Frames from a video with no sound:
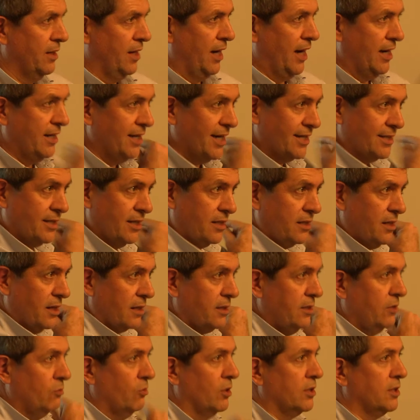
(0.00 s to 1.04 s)
And that's
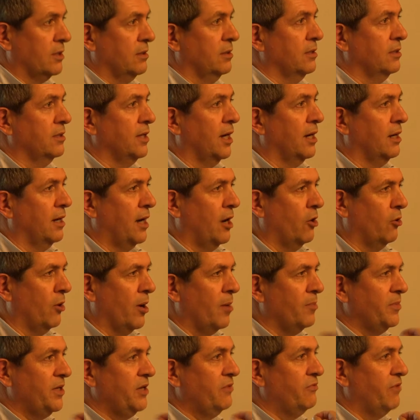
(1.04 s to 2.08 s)
exactly how
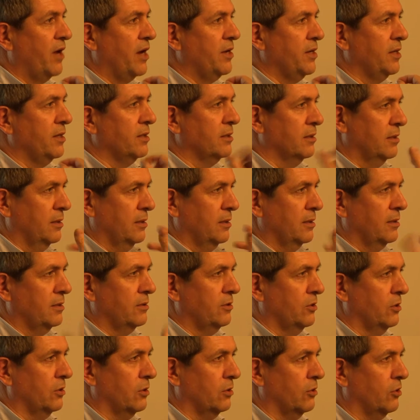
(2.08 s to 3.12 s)
I'm defining
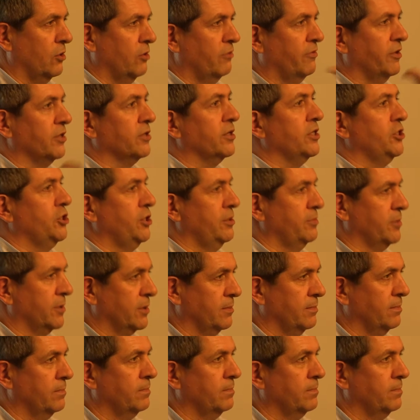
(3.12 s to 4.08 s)
the relevant regimes.